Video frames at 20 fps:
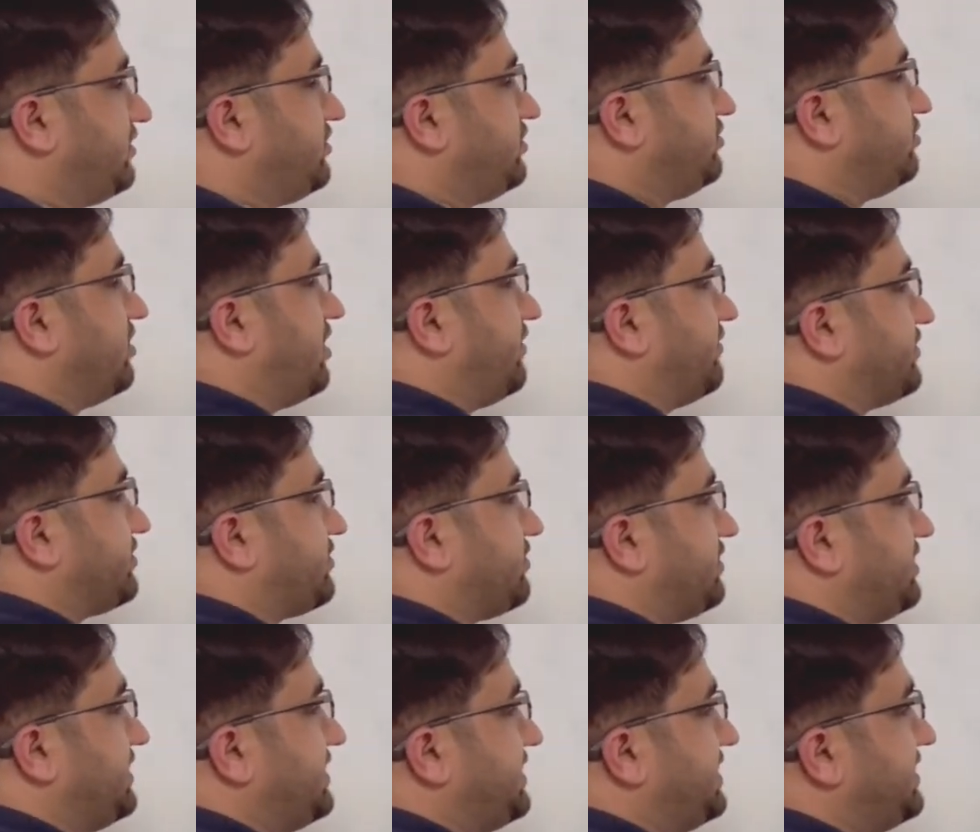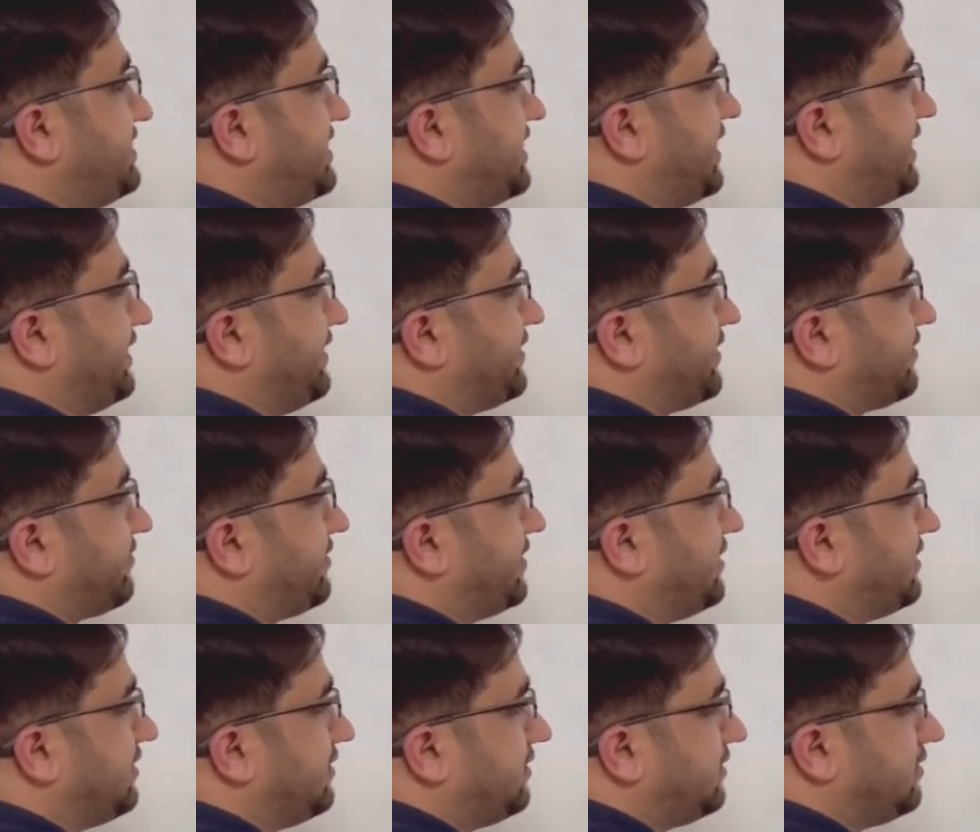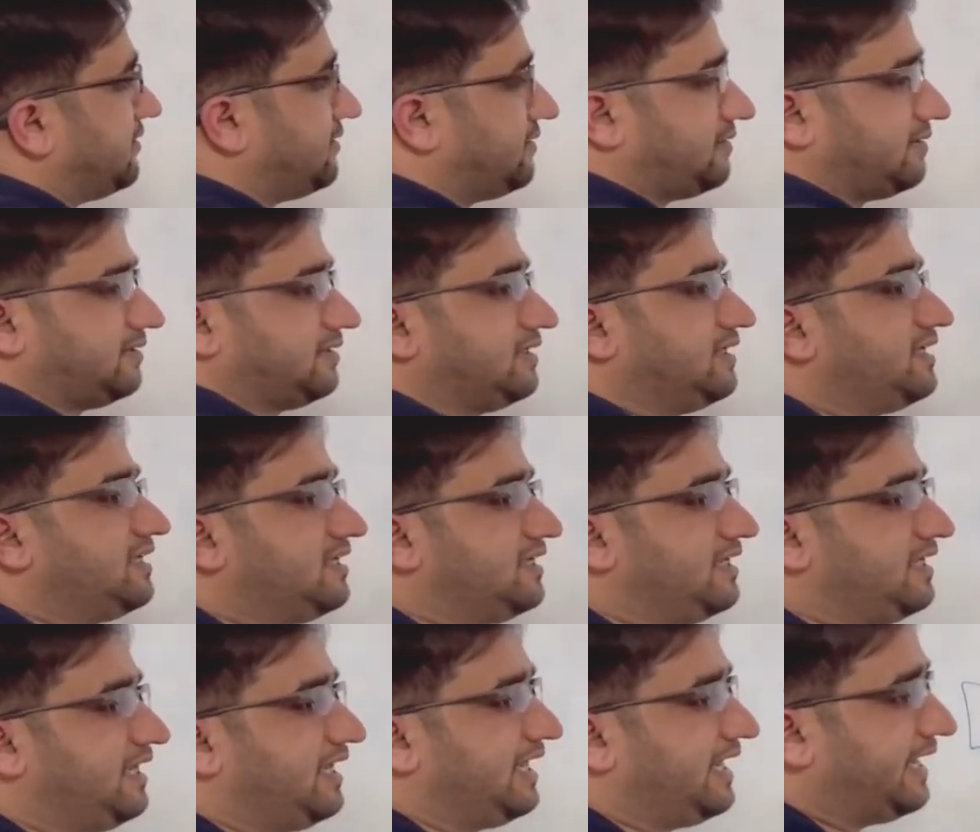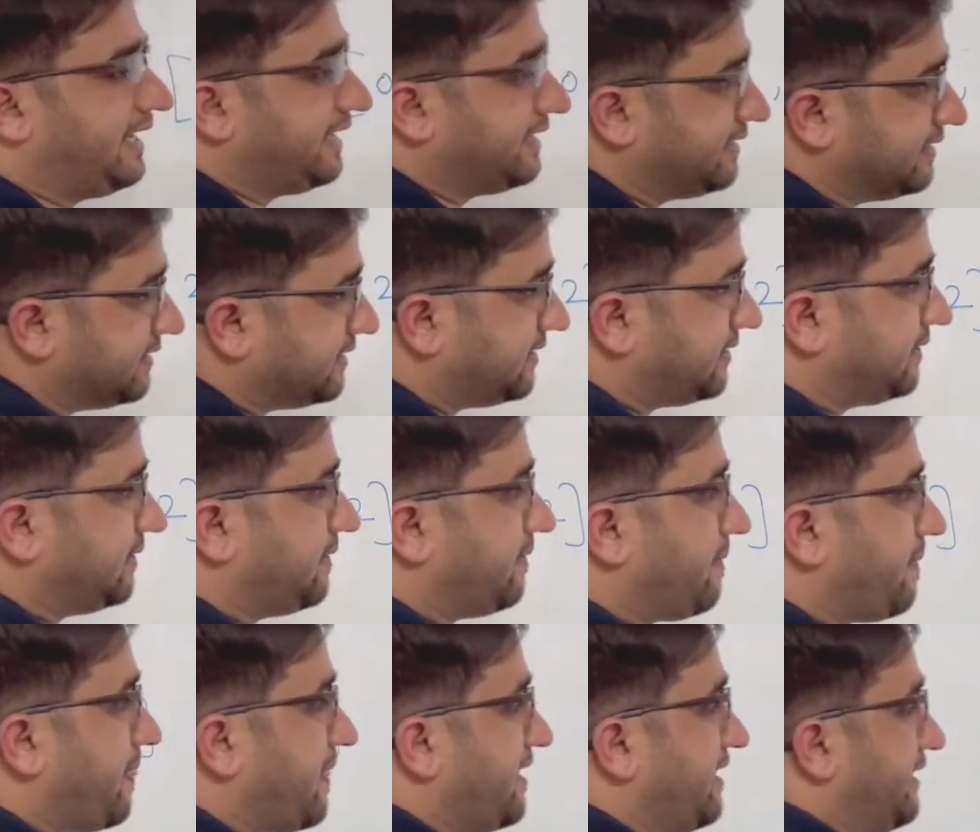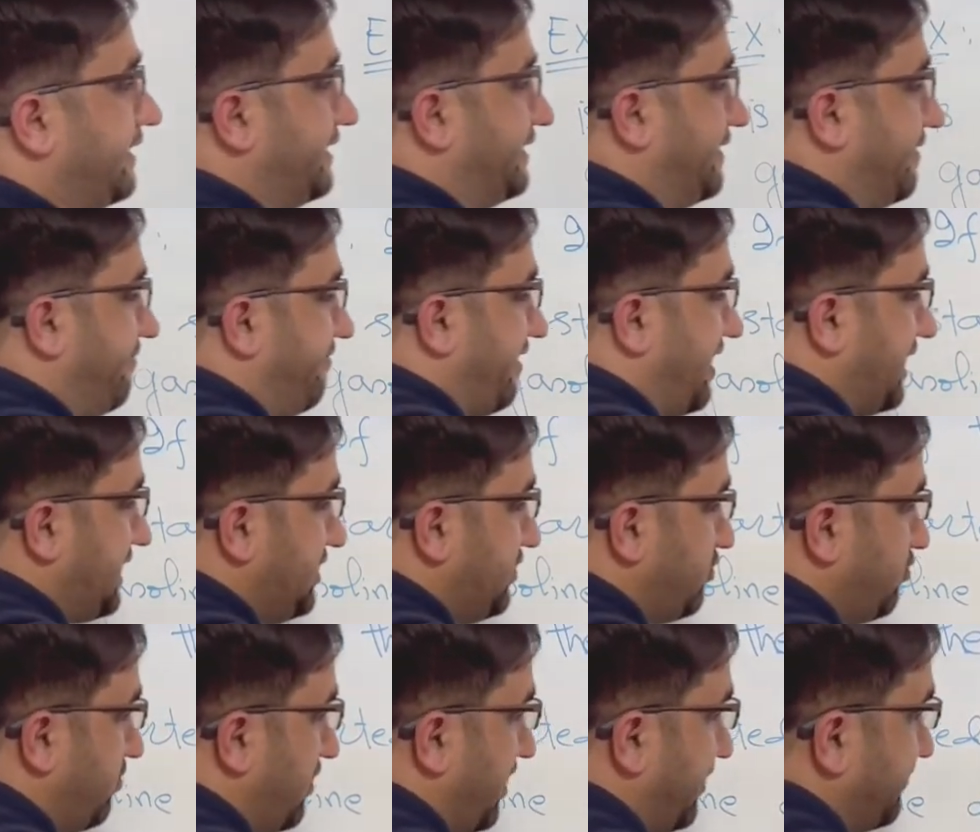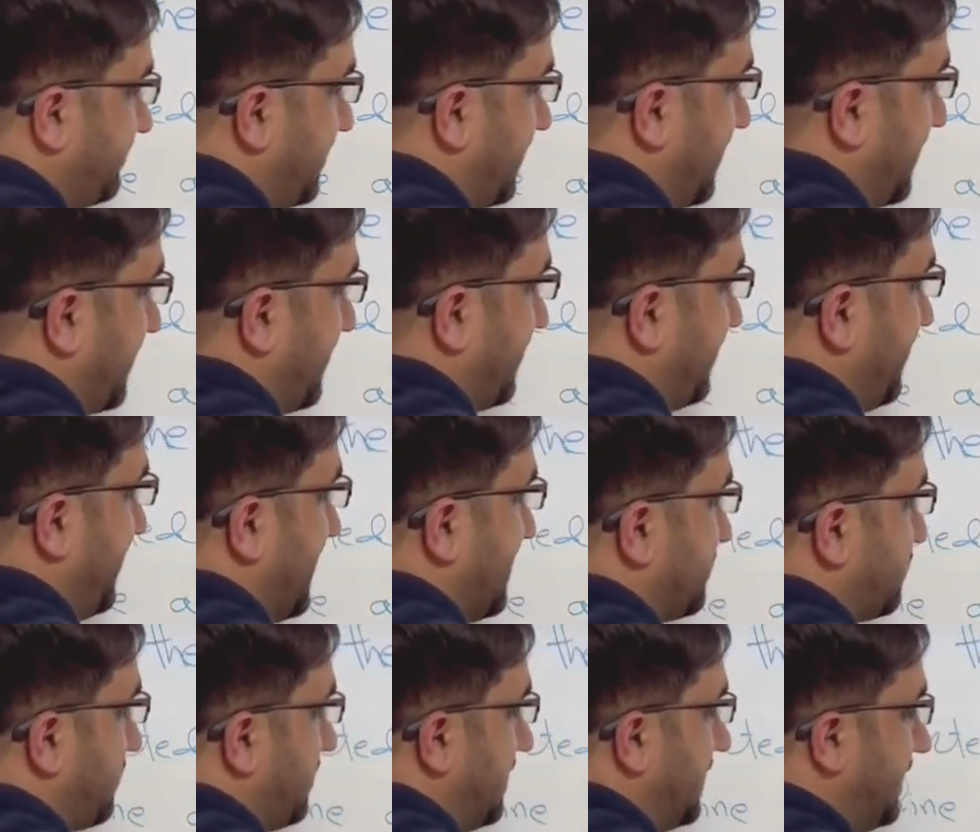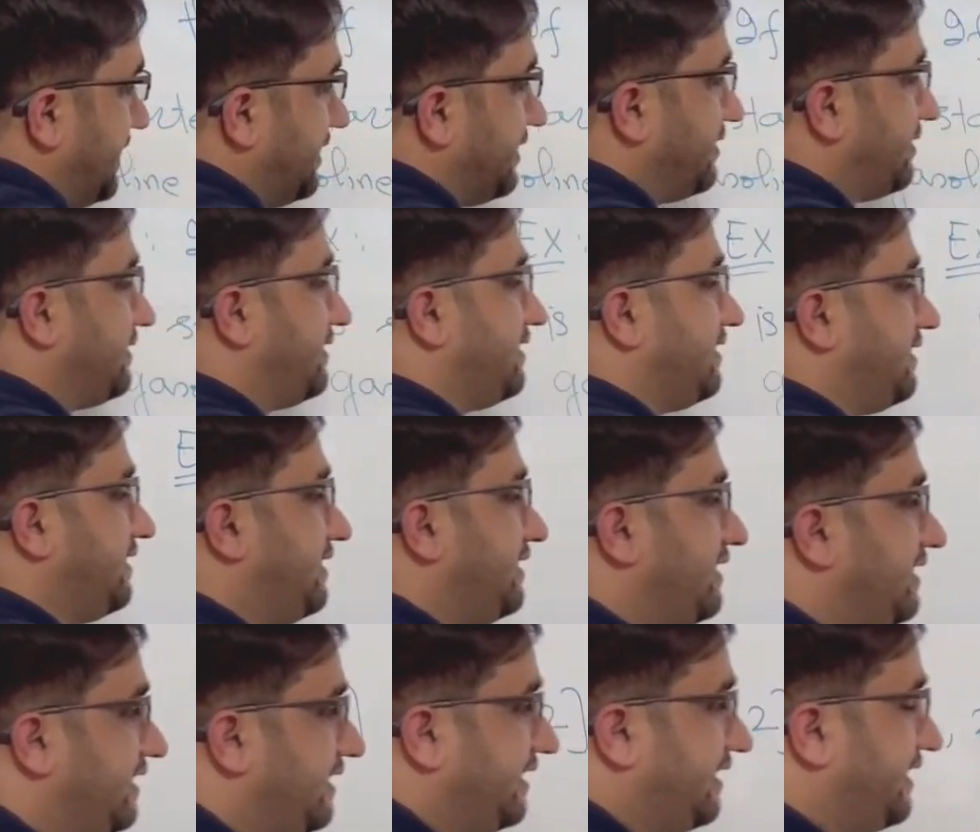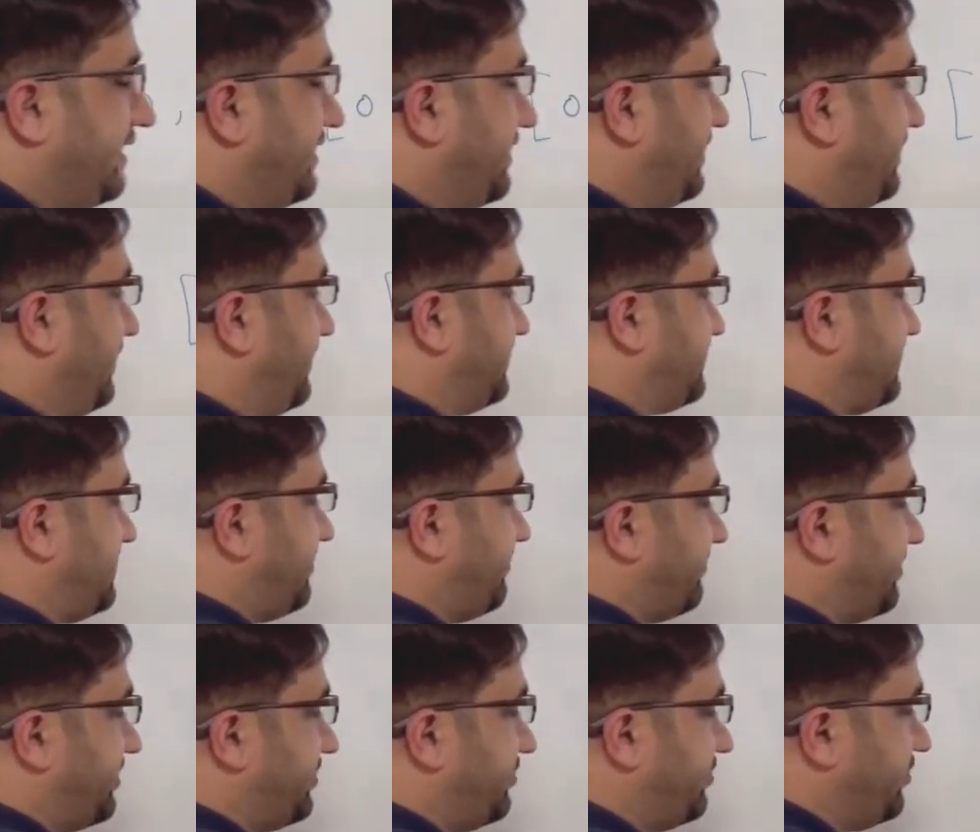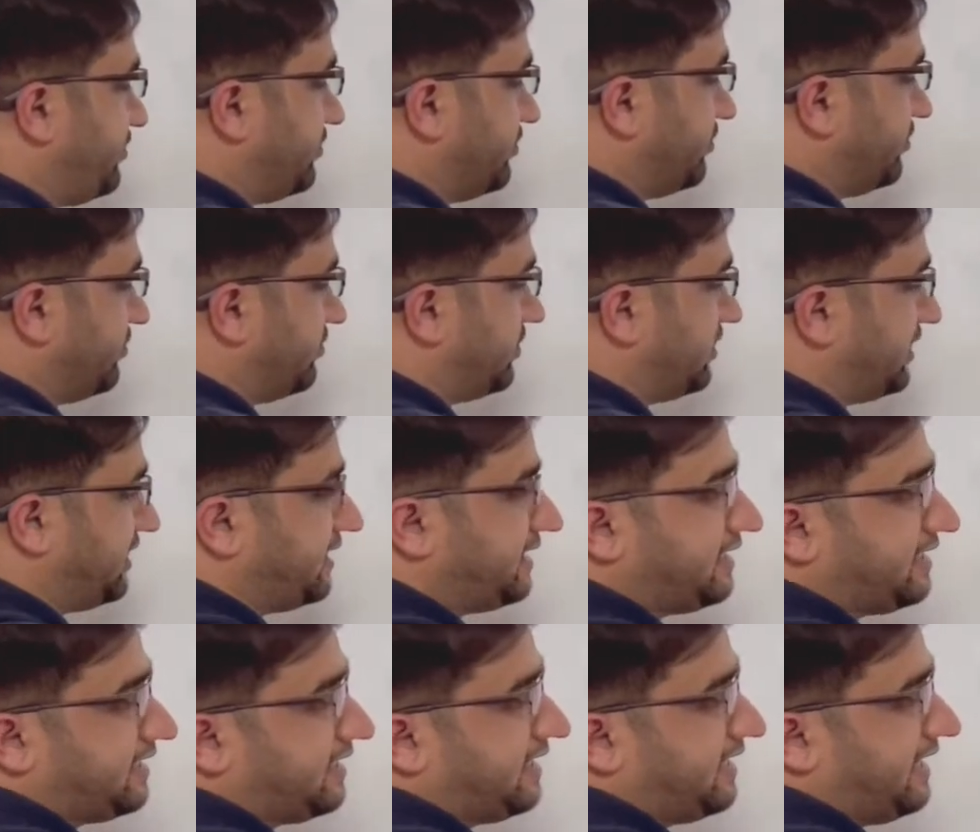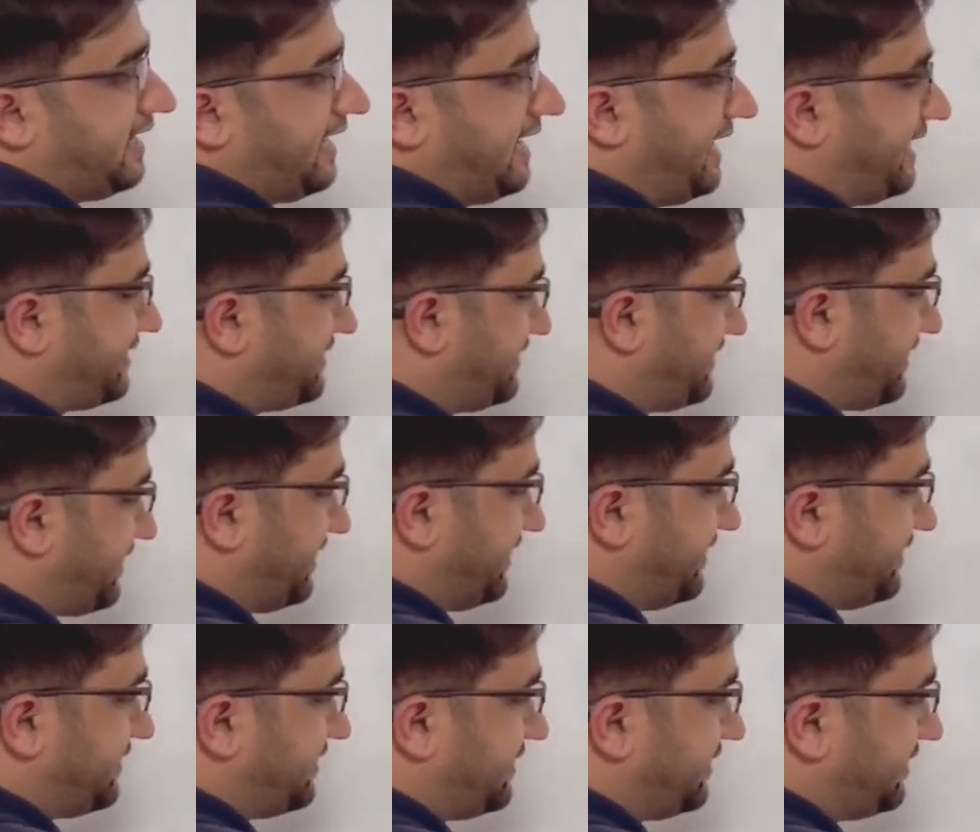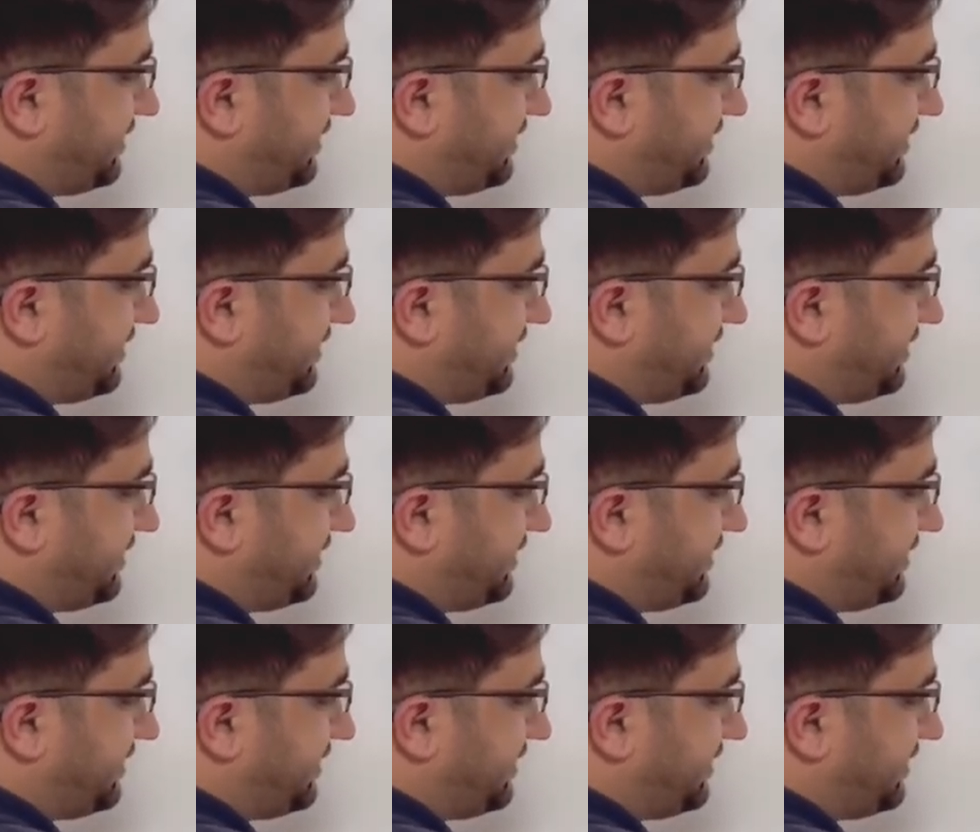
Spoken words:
2 hours. So, this is the interval. And the volume of the gasoline is given to you at the rate,